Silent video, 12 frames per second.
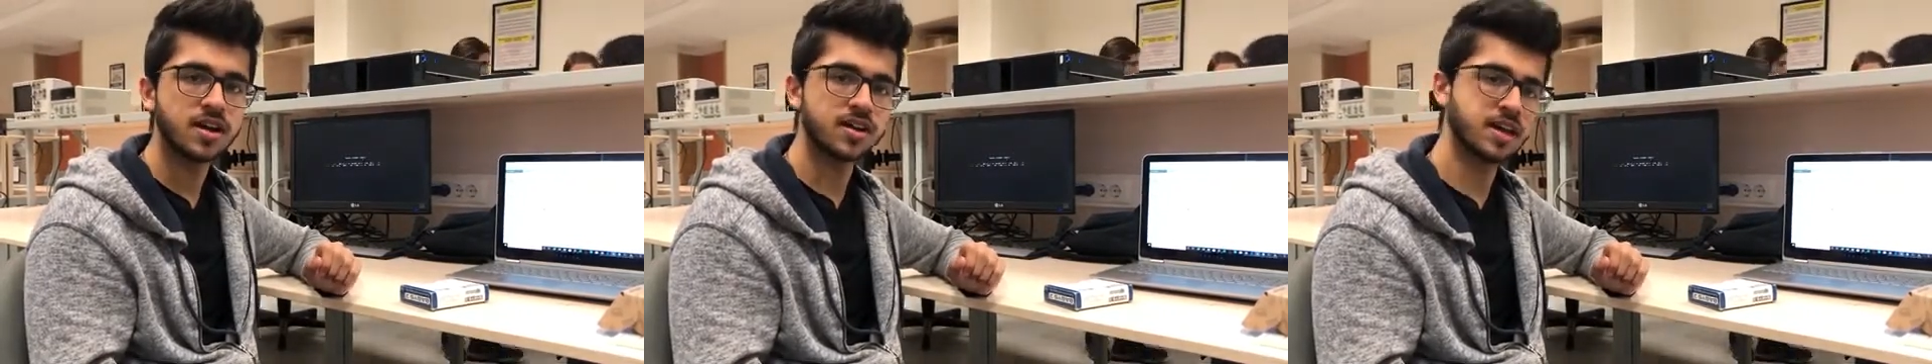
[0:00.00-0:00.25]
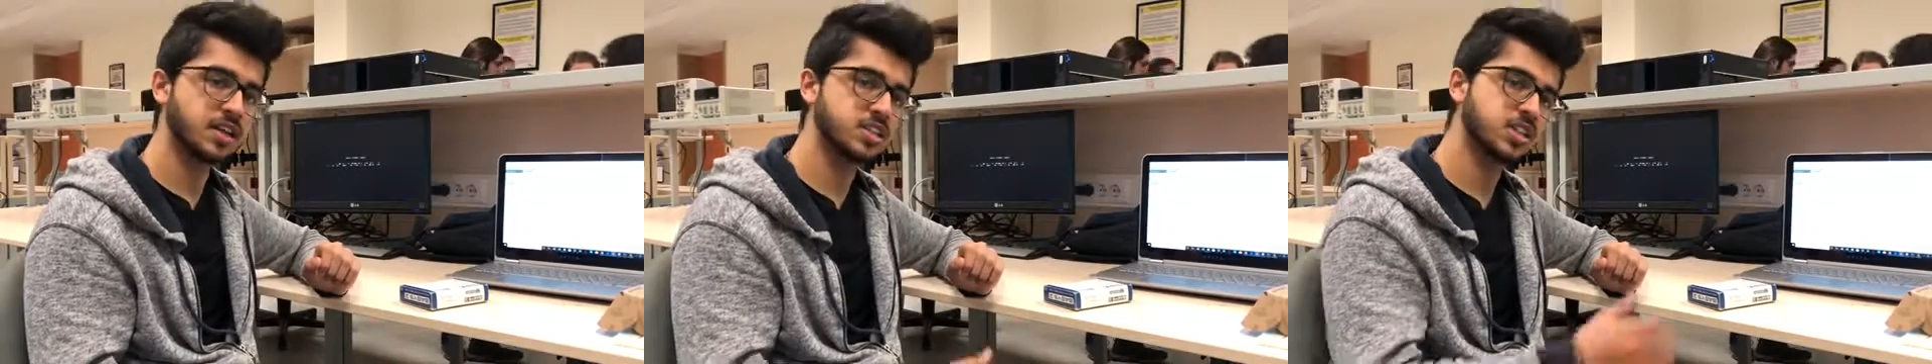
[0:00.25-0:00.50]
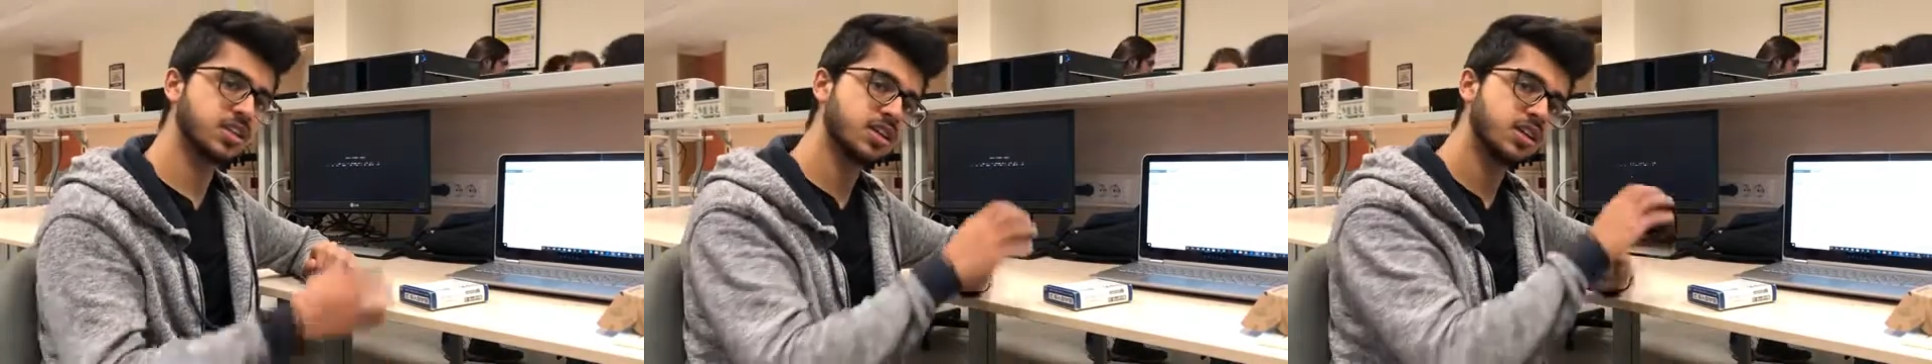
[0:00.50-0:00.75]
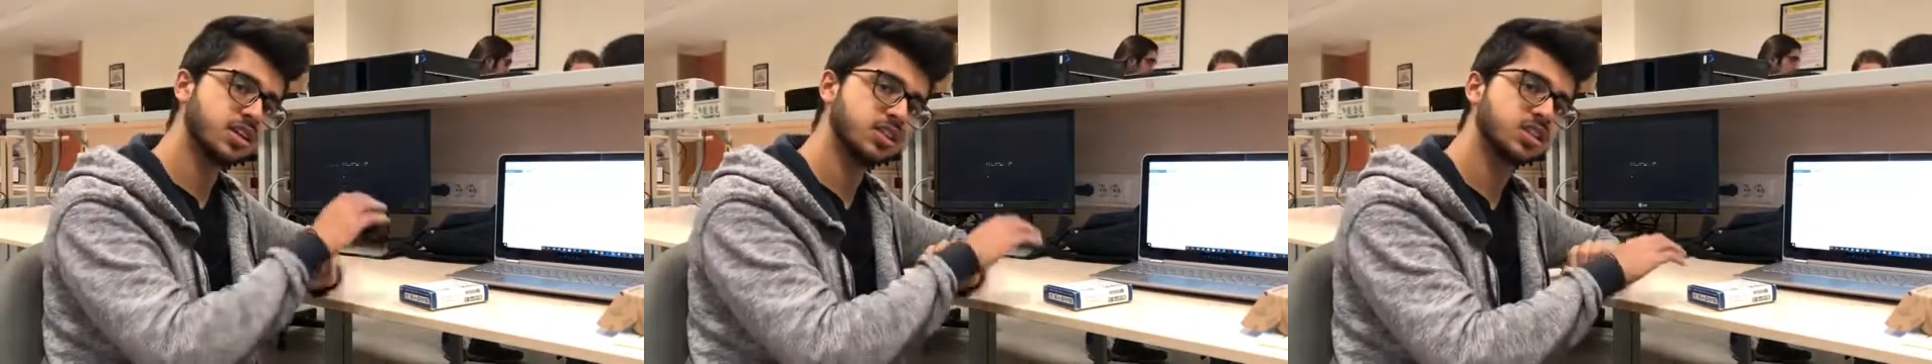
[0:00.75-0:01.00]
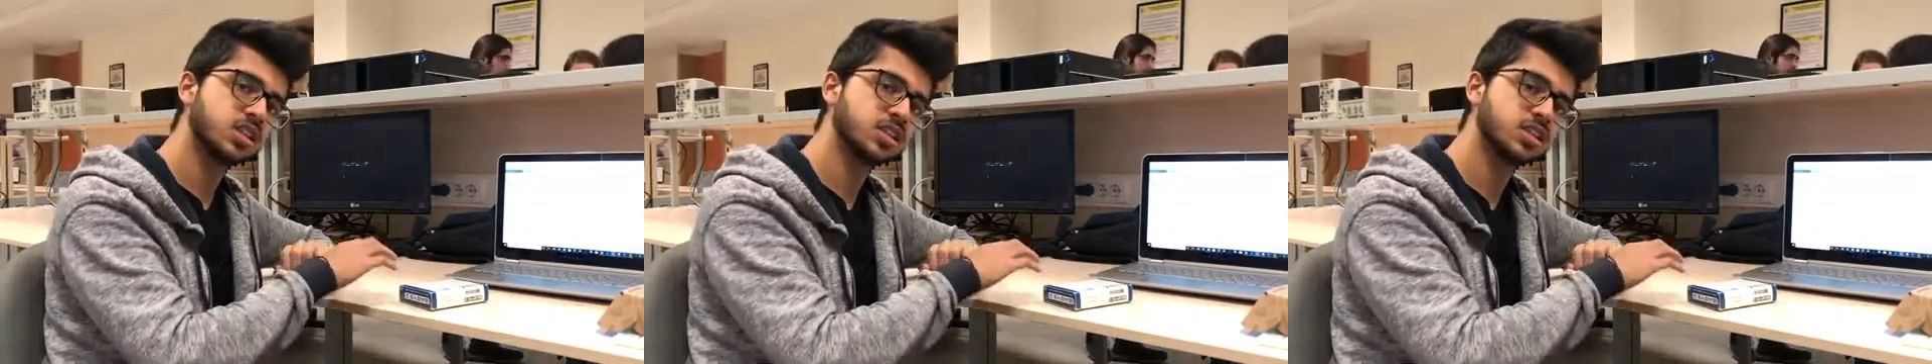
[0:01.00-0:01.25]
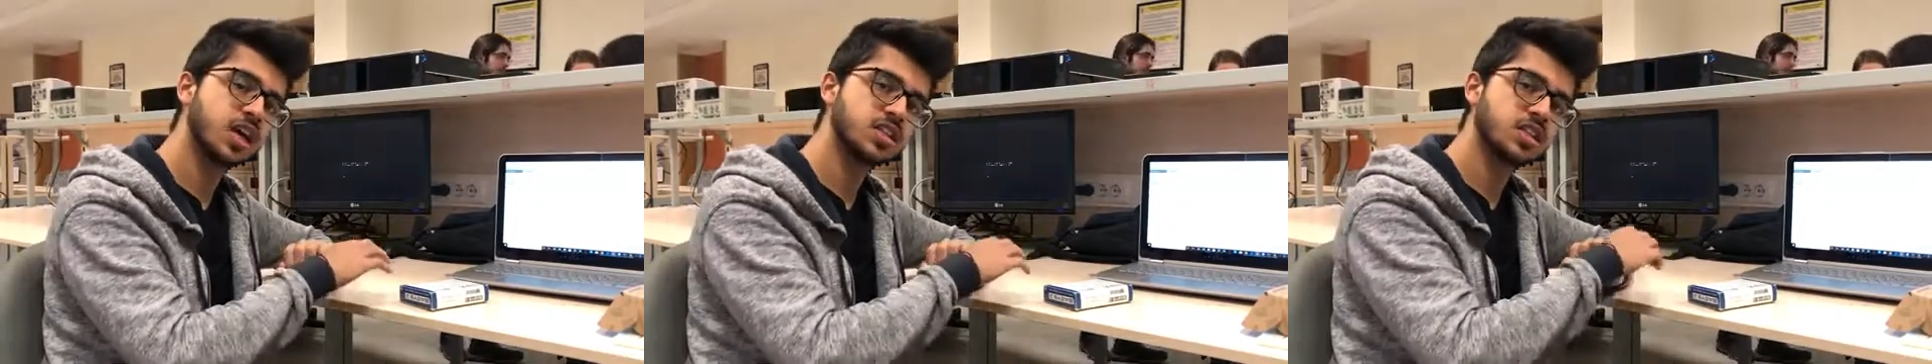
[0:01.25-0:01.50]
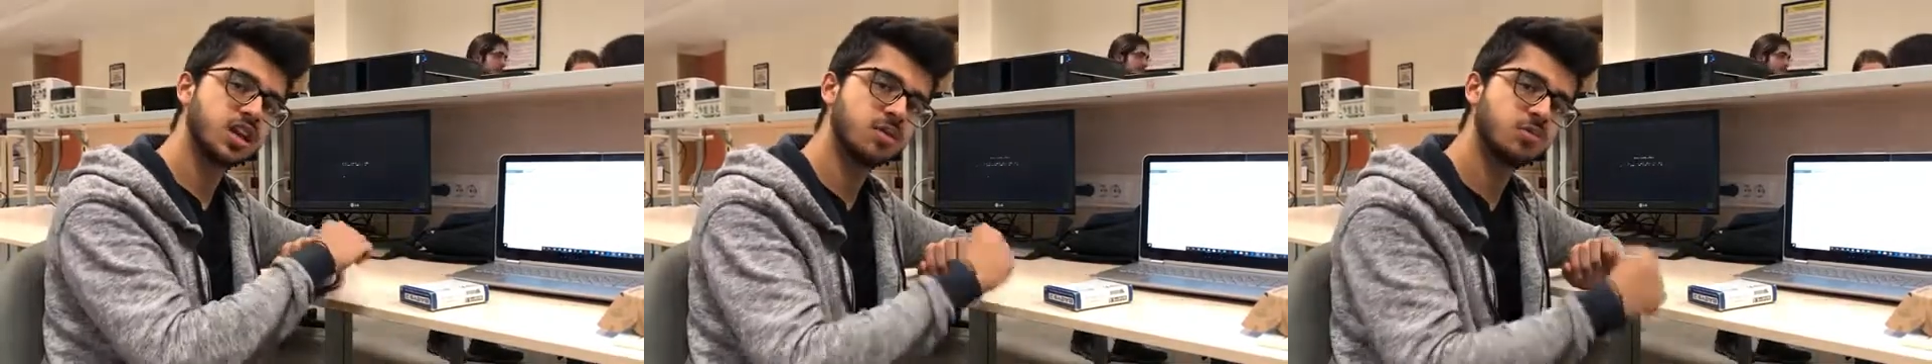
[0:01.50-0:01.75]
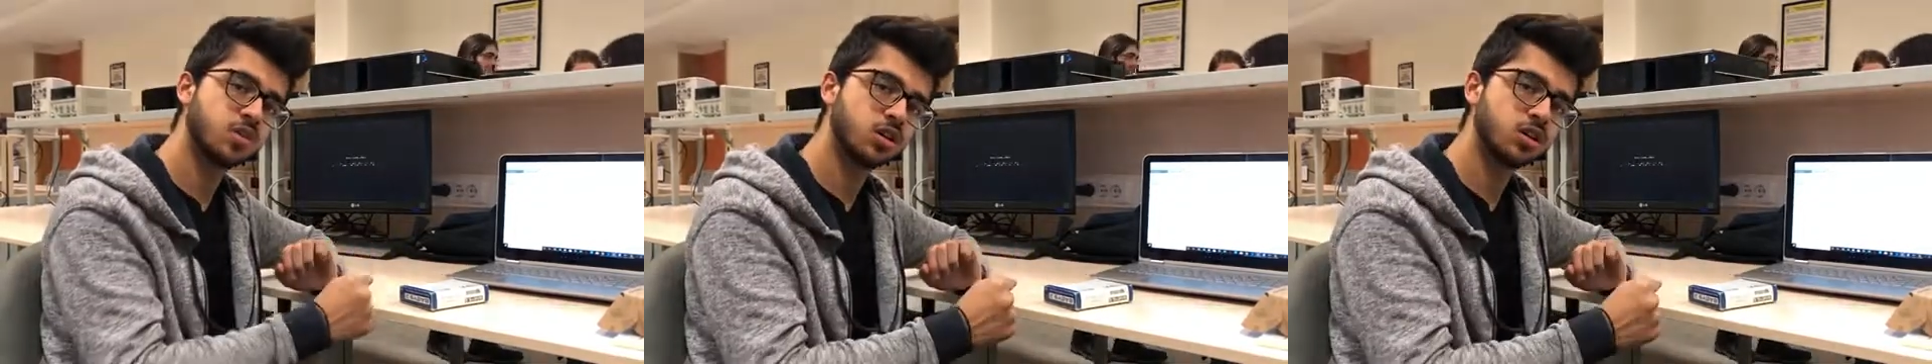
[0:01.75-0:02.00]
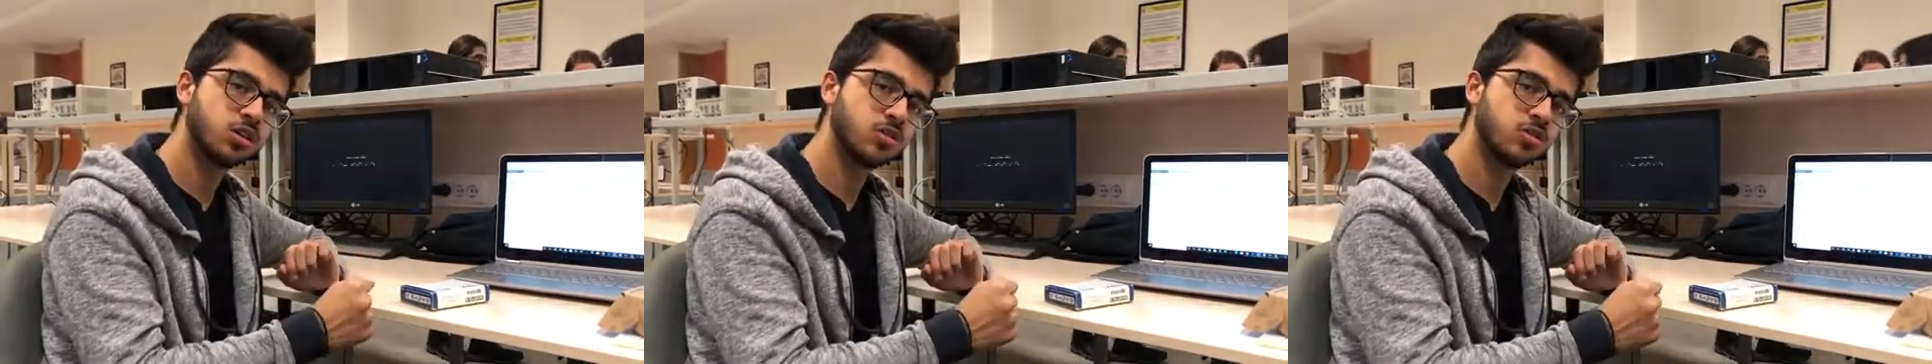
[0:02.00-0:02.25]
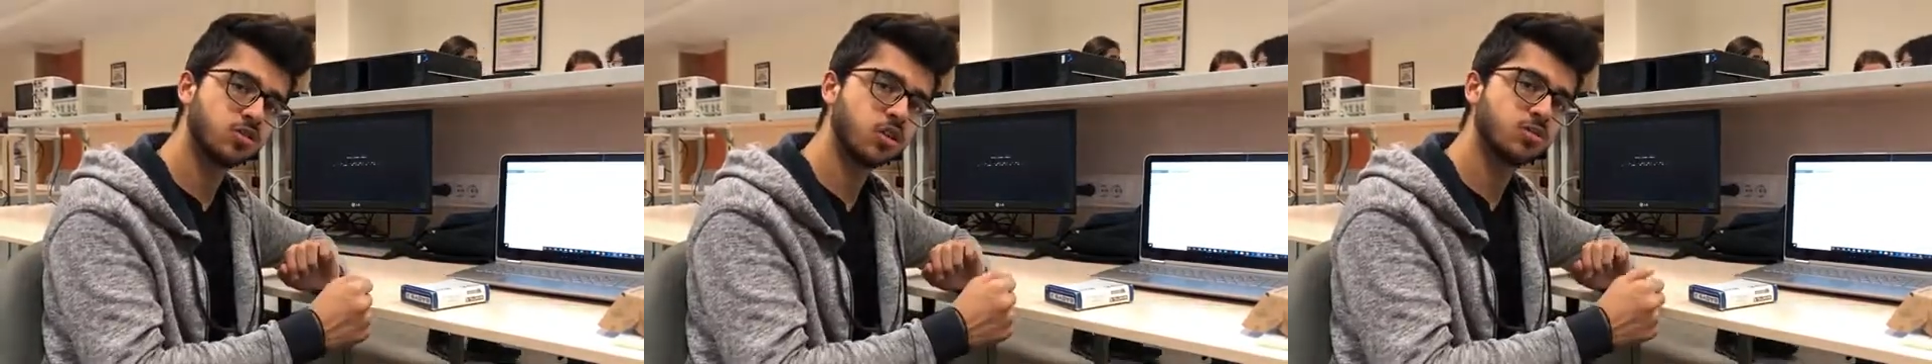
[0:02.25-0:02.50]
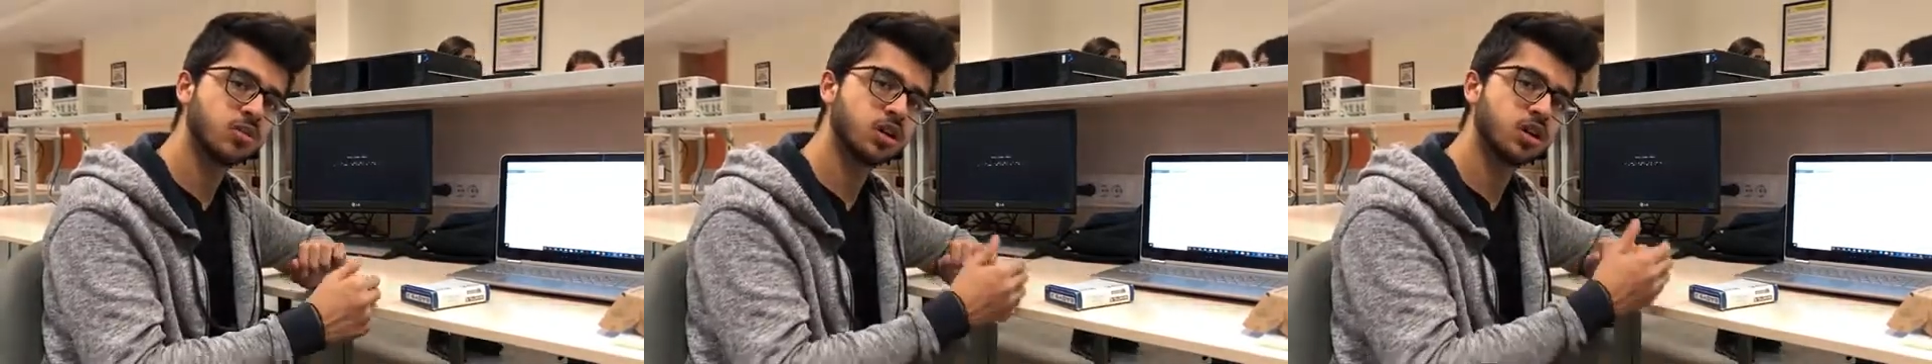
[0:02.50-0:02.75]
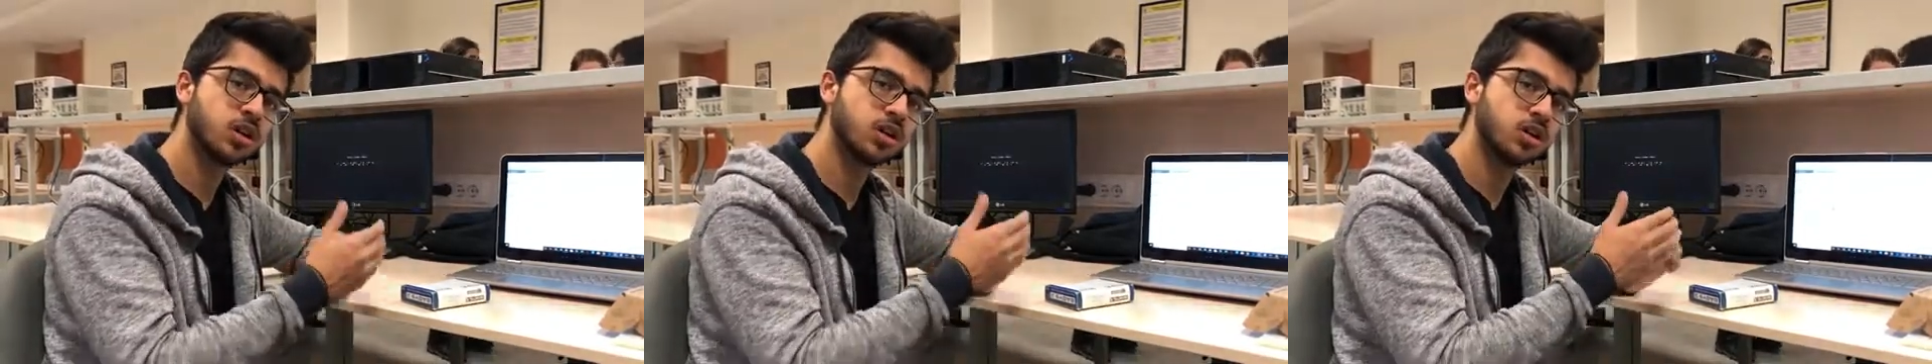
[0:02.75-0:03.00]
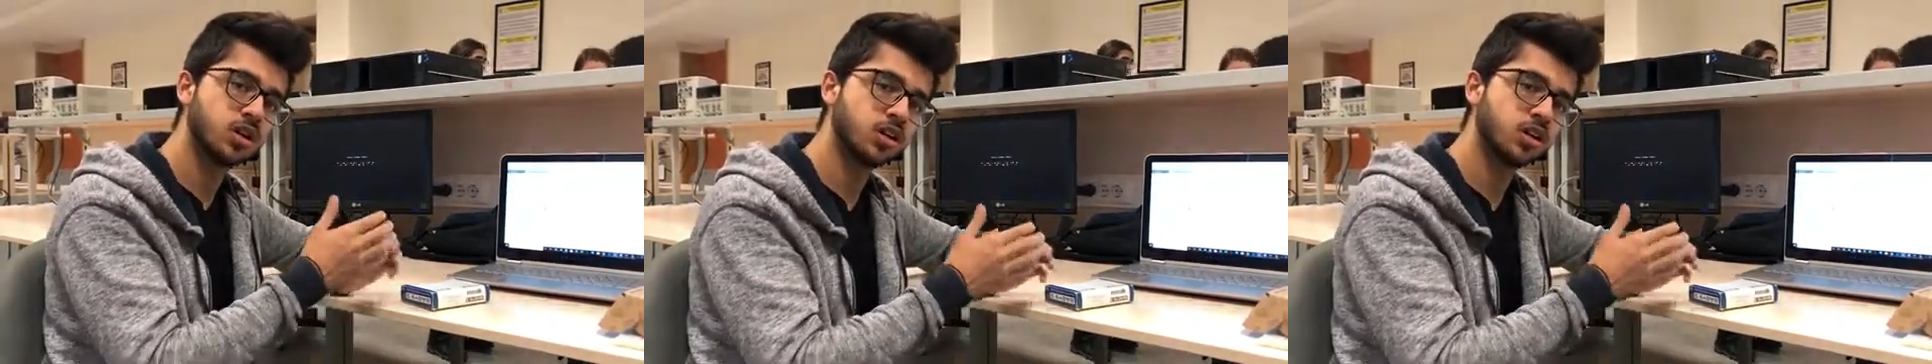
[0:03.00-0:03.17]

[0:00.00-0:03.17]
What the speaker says: takes in the distance as an input from the